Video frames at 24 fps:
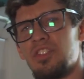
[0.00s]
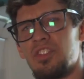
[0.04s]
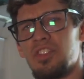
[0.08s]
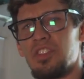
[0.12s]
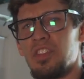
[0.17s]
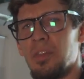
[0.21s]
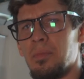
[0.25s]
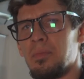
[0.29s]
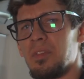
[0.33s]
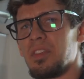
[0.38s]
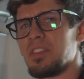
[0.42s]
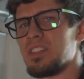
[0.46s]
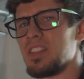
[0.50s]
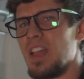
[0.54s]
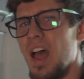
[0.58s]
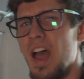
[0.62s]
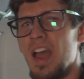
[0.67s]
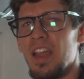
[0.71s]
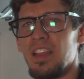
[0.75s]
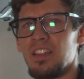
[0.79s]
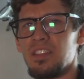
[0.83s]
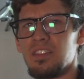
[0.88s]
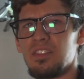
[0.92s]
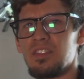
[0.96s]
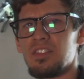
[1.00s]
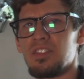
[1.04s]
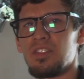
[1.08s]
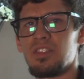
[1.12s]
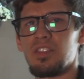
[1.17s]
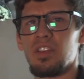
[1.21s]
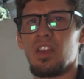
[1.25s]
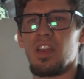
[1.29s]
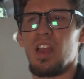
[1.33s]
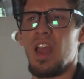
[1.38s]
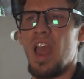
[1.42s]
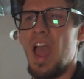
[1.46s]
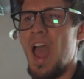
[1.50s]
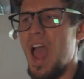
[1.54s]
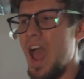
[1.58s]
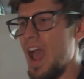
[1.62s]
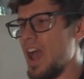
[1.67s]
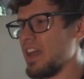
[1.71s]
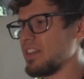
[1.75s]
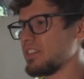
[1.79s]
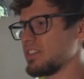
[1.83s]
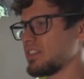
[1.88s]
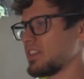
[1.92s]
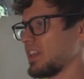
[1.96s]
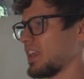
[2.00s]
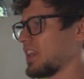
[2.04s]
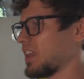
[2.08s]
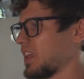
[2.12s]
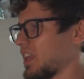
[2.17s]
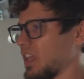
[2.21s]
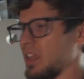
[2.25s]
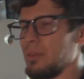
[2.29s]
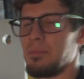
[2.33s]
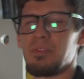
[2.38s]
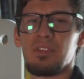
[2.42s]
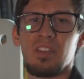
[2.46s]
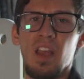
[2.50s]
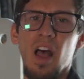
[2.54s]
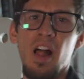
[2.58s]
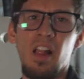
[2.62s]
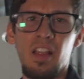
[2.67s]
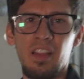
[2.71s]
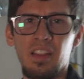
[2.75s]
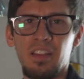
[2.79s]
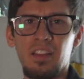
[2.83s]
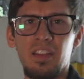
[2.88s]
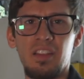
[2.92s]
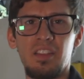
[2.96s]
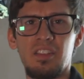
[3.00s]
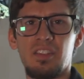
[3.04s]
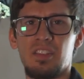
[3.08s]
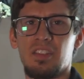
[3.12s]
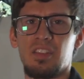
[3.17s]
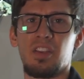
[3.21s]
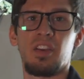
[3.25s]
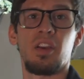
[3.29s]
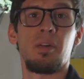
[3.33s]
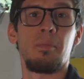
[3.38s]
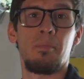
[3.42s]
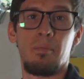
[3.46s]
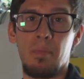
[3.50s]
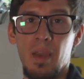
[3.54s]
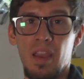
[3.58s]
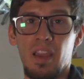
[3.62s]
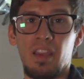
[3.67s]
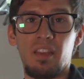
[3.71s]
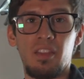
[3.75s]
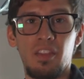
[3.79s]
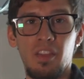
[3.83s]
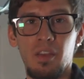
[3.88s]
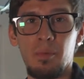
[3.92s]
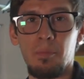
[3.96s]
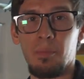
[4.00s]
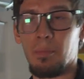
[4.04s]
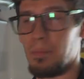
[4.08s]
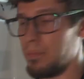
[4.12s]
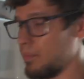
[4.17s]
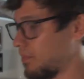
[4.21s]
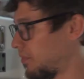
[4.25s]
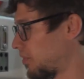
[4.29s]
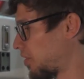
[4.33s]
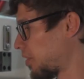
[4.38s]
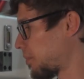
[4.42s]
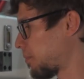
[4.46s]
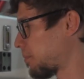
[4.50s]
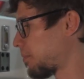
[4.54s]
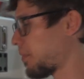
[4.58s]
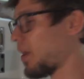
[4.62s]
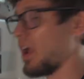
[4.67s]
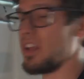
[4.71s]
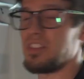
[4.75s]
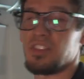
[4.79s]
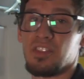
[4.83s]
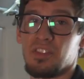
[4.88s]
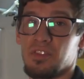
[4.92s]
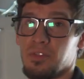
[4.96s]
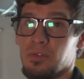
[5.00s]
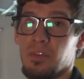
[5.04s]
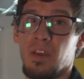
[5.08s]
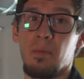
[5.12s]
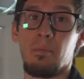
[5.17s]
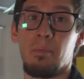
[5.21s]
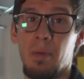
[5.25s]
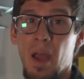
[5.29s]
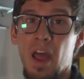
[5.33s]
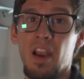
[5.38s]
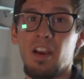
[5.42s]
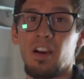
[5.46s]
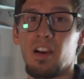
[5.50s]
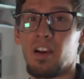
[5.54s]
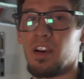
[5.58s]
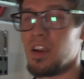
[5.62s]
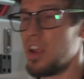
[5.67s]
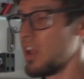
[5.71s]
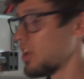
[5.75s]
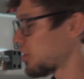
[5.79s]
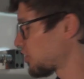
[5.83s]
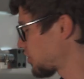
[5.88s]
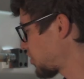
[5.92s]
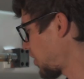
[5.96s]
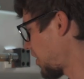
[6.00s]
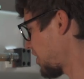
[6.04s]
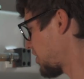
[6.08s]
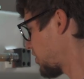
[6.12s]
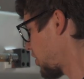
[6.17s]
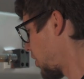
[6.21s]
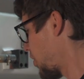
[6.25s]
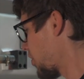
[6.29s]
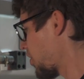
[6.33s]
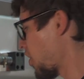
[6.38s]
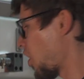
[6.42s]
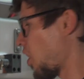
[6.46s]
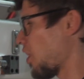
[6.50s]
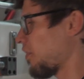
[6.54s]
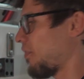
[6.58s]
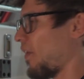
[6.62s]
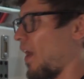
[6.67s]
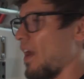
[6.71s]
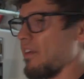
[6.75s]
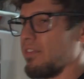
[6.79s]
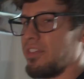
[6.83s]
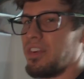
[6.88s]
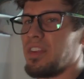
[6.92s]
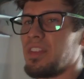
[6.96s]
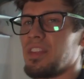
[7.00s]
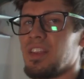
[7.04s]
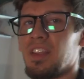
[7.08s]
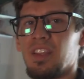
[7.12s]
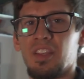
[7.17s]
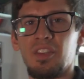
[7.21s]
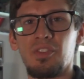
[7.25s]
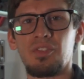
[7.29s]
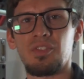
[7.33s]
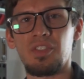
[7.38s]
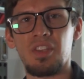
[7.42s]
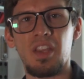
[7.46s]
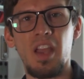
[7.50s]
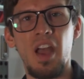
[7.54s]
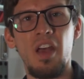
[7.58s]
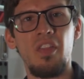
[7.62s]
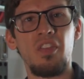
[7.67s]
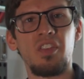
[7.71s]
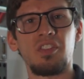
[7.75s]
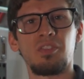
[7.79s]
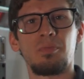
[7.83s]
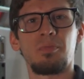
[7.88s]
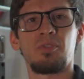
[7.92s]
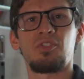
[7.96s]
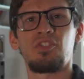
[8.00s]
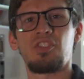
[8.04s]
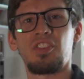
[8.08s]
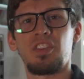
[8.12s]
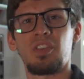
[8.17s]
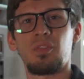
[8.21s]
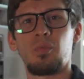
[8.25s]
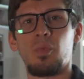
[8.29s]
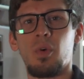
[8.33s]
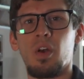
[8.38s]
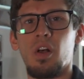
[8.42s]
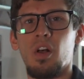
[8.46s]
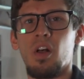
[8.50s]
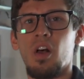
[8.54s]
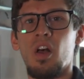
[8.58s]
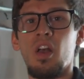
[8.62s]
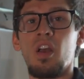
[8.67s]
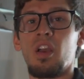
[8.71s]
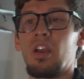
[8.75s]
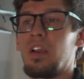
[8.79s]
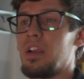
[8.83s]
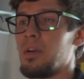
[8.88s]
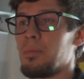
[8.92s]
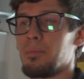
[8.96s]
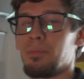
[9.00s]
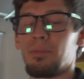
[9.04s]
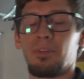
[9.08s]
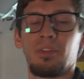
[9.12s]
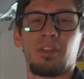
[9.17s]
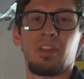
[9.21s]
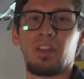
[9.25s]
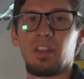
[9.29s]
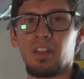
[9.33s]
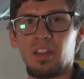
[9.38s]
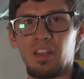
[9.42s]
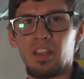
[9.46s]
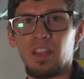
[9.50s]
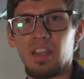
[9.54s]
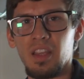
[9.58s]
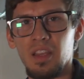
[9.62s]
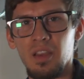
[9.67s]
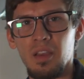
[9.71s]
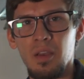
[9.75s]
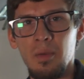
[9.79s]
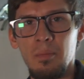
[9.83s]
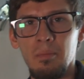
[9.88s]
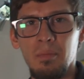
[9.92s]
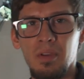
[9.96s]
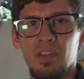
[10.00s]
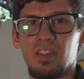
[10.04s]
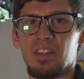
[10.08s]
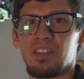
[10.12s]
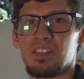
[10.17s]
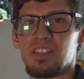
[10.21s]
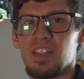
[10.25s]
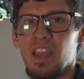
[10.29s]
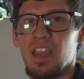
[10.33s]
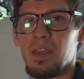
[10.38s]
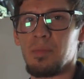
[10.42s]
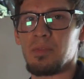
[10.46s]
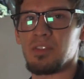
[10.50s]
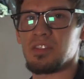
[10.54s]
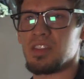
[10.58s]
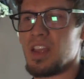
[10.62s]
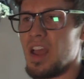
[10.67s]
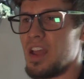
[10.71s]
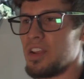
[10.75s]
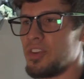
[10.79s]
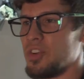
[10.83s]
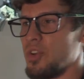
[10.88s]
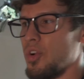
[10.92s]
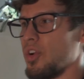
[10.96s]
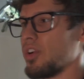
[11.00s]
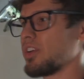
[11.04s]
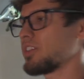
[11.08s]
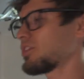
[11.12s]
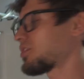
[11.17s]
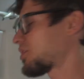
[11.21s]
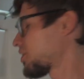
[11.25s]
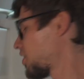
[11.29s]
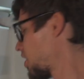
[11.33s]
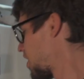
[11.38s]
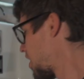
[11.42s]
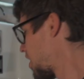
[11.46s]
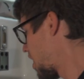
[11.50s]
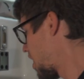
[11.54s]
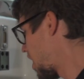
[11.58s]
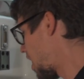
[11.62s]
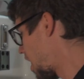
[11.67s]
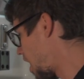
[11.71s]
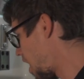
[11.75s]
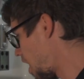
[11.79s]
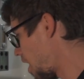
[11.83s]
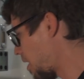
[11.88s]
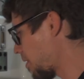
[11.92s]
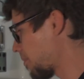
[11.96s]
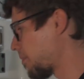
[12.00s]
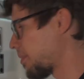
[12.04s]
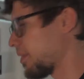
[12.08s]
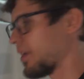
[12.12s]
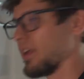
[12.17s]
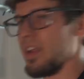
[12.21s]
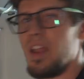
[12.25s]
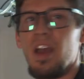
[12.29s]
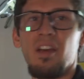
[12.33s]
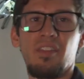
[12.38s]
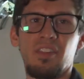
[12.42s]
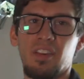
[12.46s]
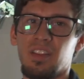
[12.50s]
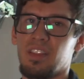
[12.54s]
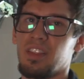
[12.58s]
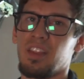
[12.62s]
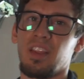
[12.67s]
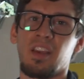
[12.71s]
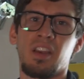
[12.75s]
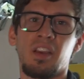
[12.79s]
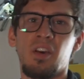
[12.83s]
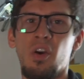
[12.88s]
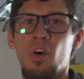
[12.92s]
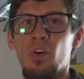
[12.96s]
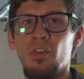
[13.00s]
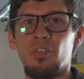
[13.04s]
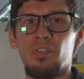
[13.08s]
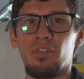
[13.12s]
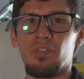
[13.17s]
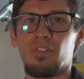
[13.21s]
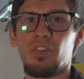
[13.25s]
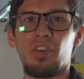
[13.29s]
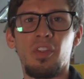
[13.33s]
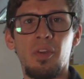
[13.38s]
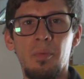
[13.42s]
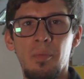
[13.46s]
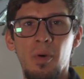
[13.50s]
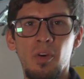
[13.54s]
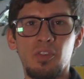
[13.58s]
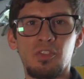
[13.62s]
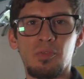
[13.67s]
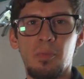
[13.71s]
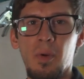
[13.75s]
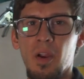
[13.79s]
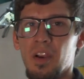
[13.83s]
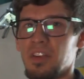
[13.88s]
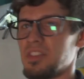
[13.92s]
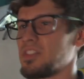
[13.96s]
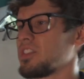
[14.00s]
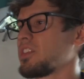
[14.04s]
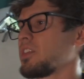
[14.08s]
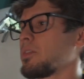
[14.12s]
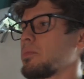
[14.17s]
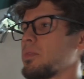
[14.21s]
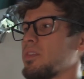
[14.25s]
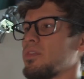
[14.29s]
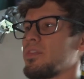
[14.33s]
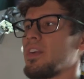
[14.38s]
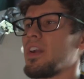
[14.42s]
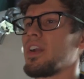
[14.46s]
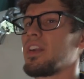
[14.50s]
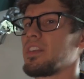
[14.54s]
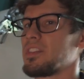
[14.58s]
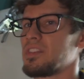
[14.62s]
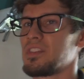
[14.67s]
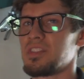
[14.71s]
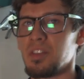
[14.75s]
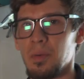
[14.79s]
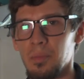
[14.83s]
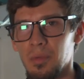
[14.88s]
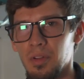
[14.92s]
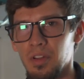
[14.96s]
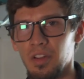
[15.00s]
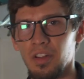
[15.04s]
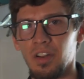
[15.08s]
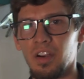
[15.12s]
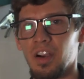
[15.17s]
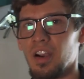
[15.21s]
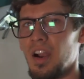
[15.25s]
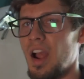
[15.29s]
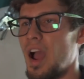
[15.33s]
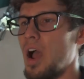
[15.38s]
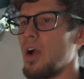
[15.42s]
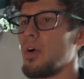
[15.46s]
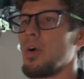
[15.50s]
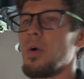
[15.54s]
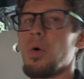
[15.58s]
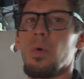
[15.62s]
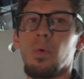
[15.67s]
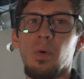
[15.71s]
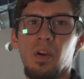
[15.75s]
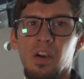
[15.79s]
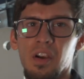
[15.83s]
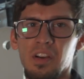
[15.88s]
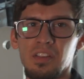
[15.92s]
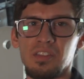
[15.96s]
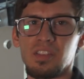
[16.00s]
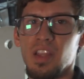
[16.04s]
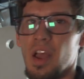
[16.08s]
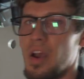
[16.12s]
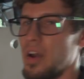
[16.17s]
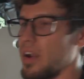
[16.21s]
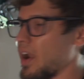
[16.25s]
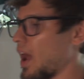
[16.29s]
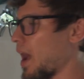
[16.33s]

some designs as they keep selling these to make the, the presses better. So I don't know if everything you see on this machine will completely be the same as on yours, uh, but everything over, for the most part, is going to be very similar, how it works, how it